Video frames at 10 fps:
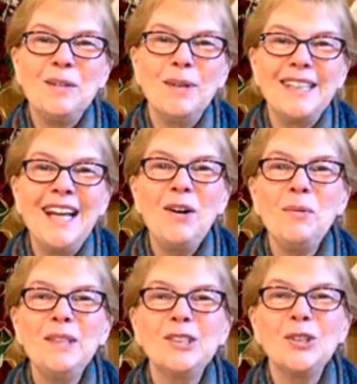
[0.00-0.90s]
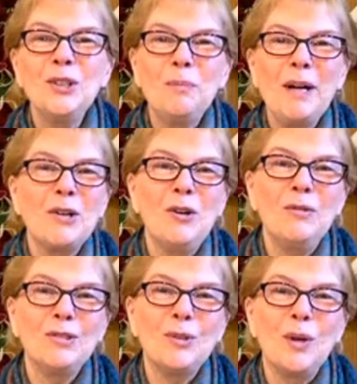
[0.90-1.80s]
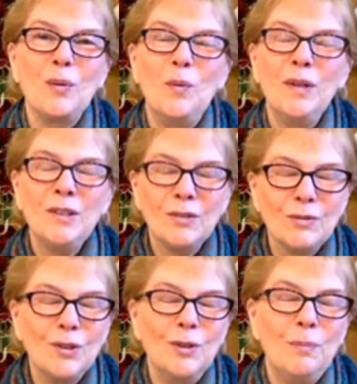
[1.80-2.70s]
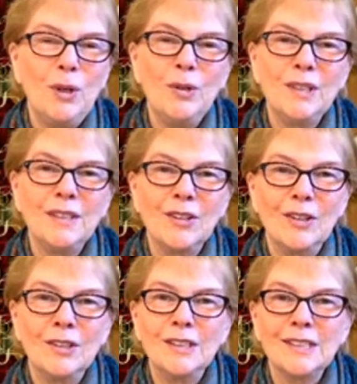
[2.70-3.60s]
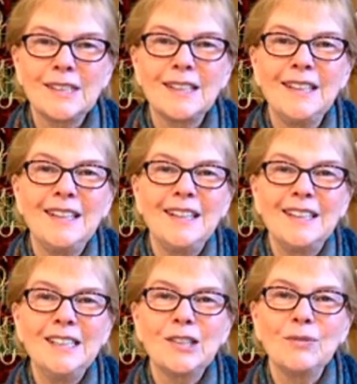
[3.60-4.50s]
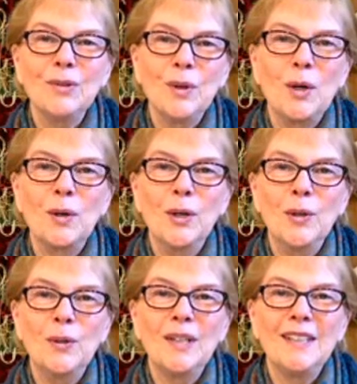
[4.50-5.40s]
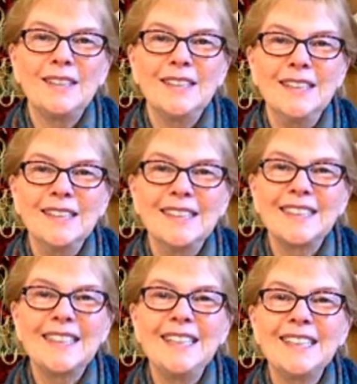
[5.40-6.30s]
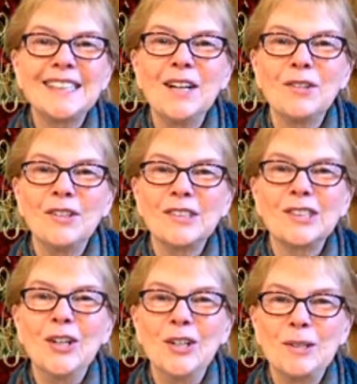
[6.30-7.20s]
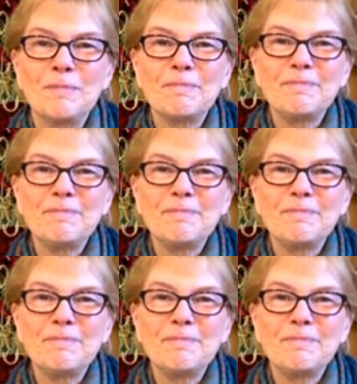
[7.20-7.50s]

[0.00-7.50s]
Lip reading: Right now, I want to turn you back over to our wonderful poet and artist, Lisa Ferraro, to send us out on a song.